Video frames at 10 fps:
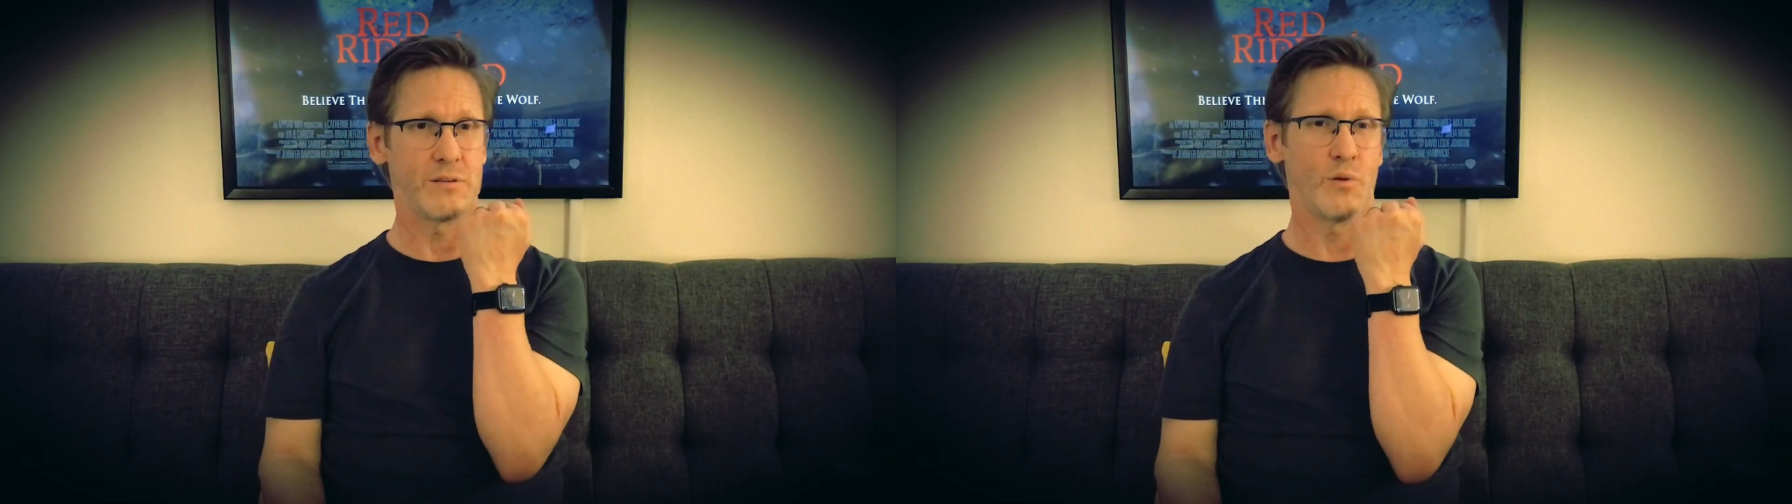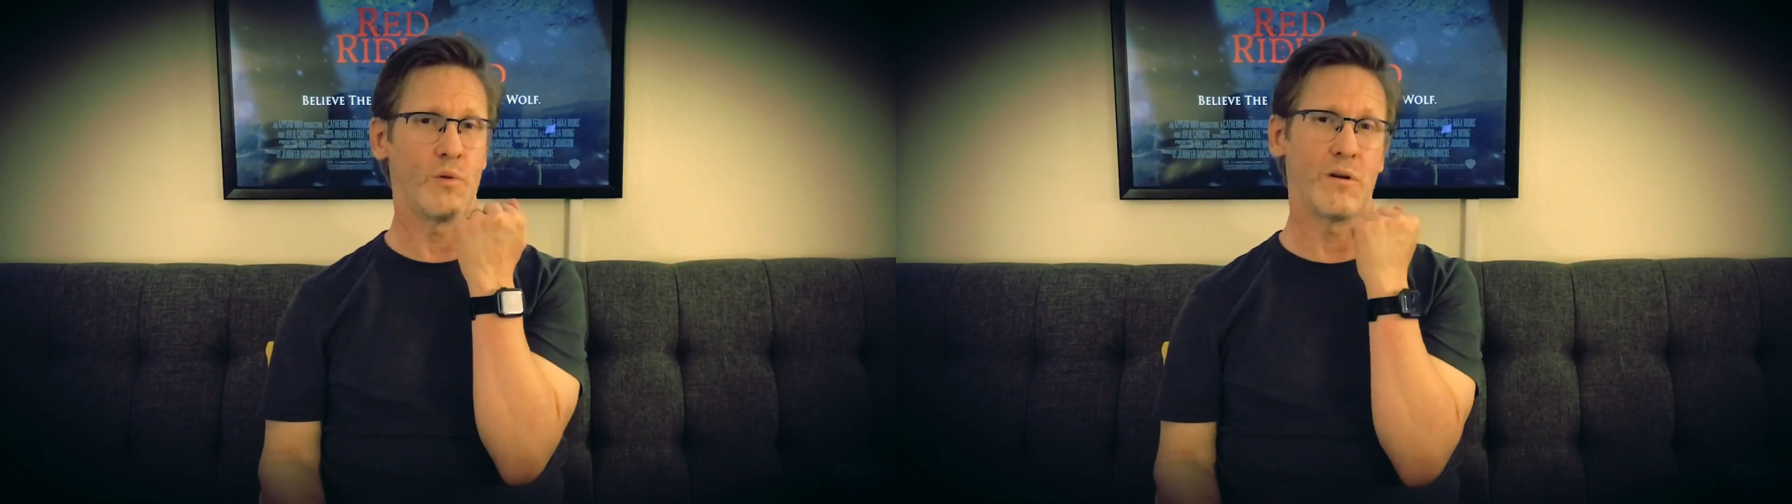
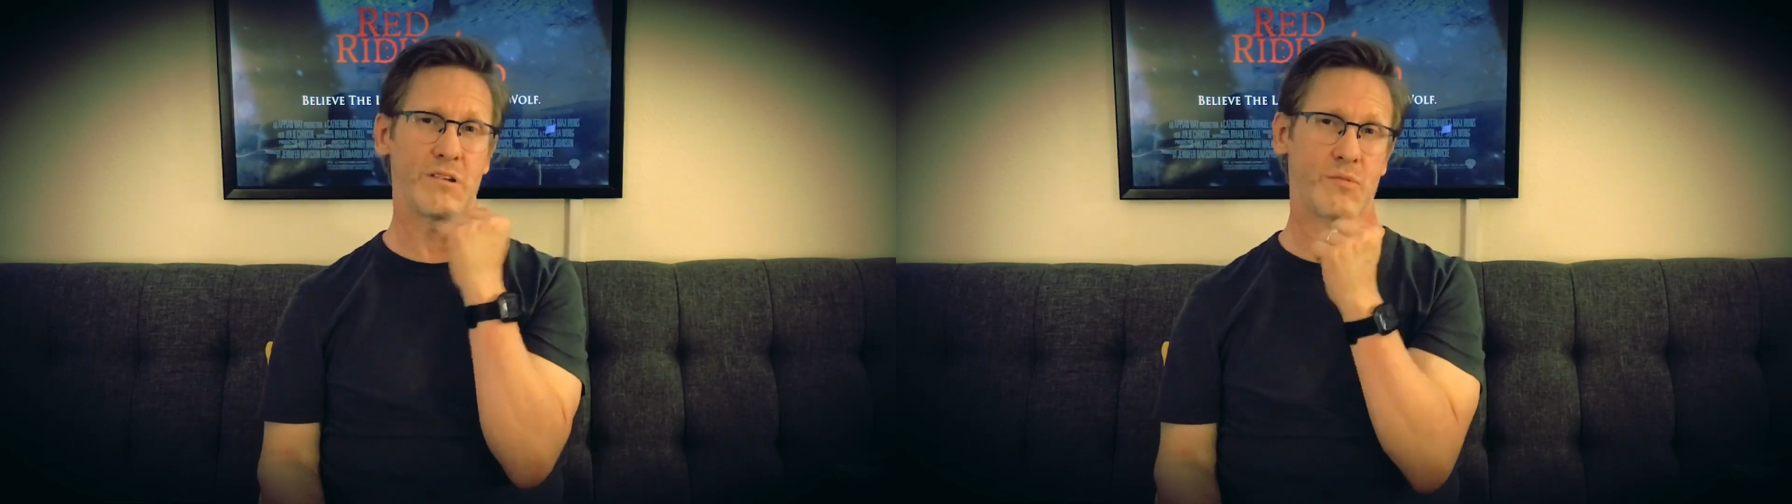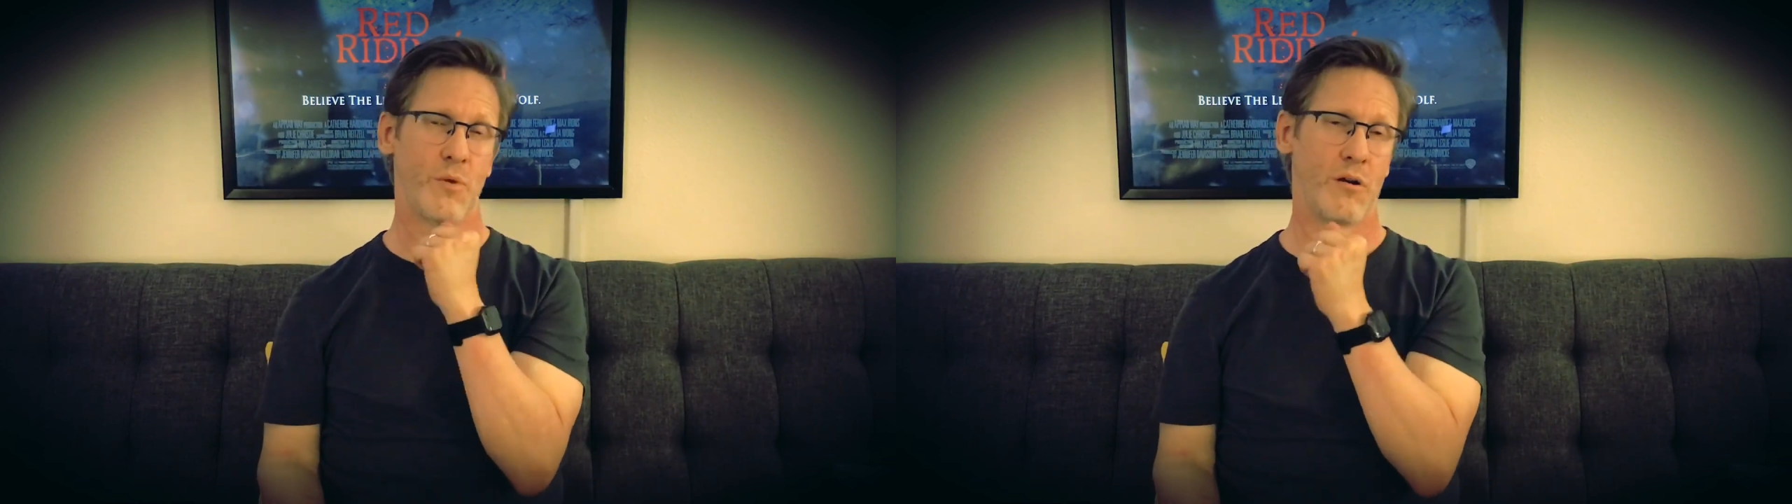or a
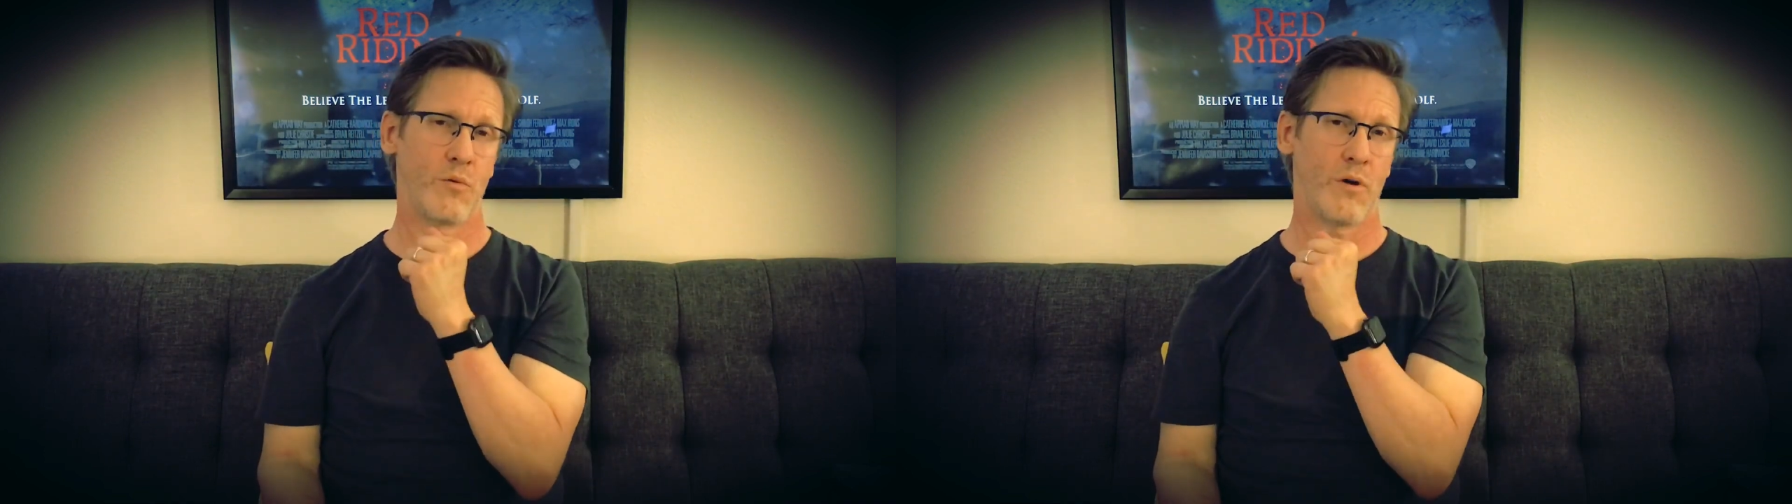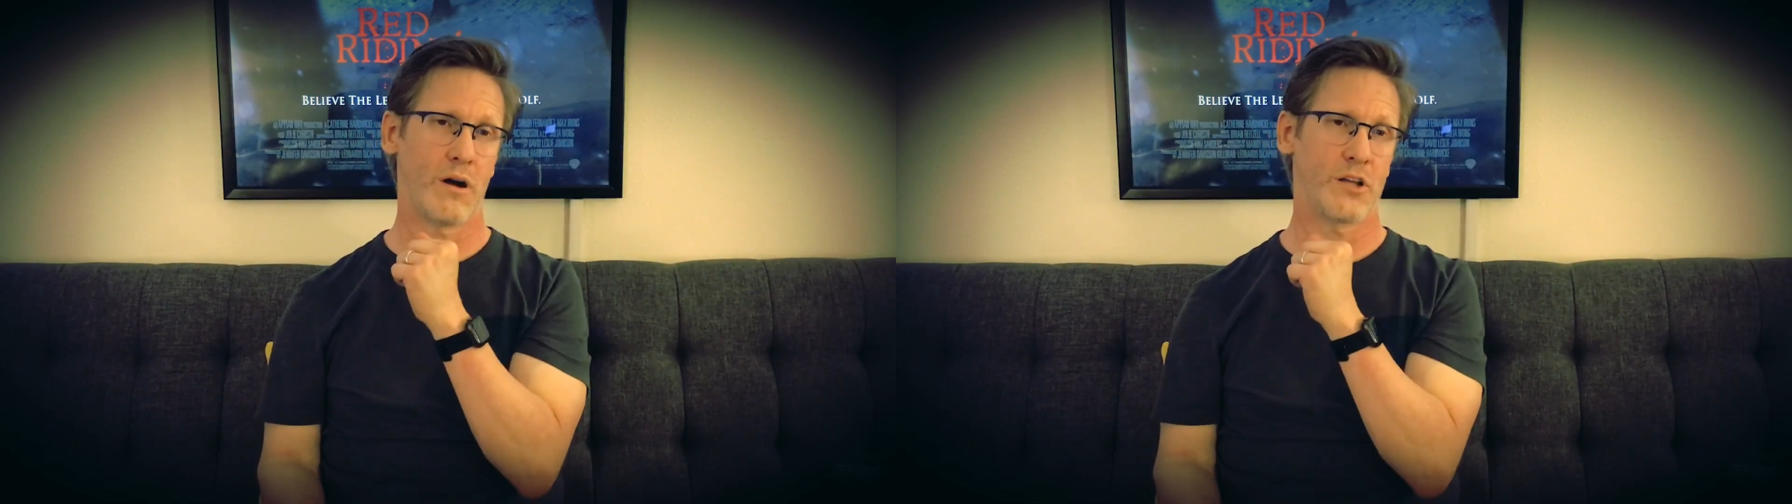
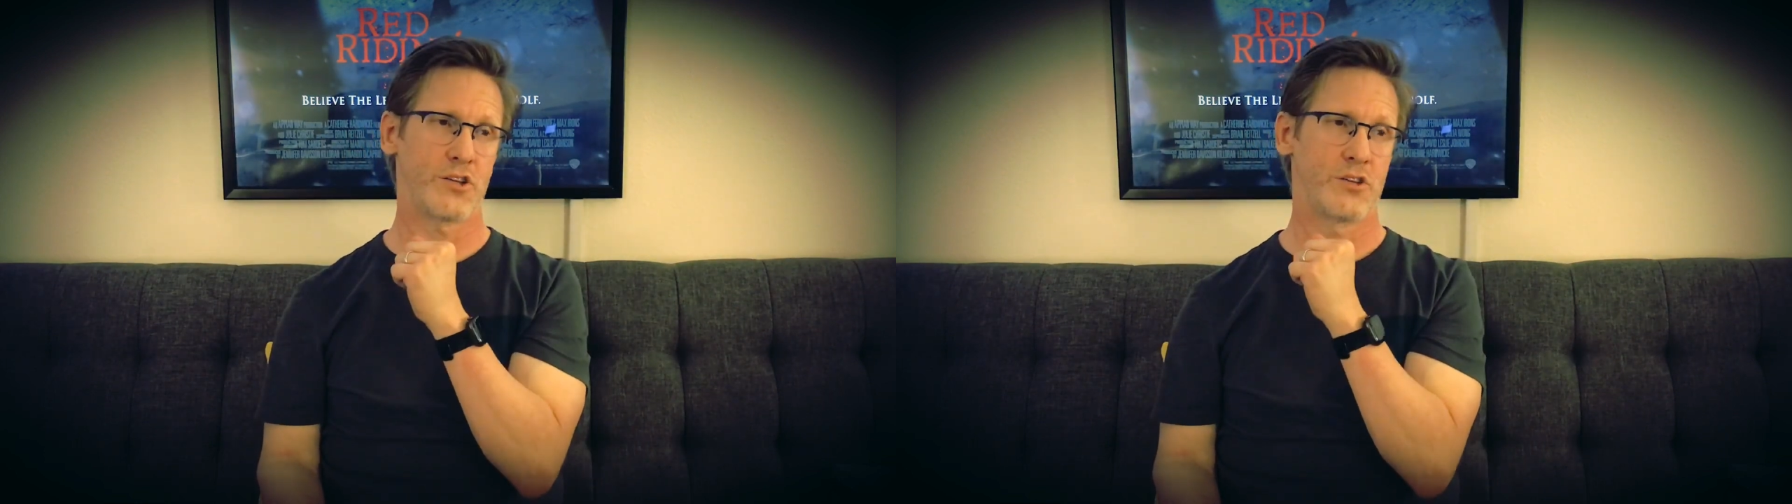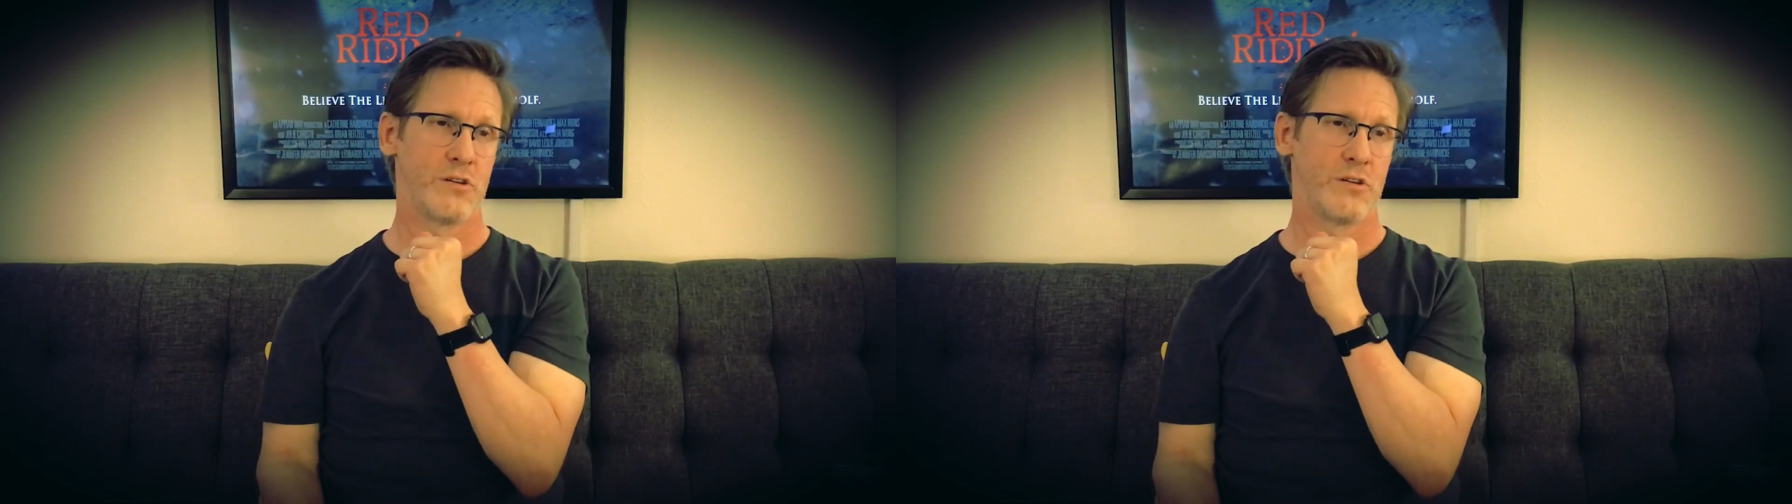smartwatch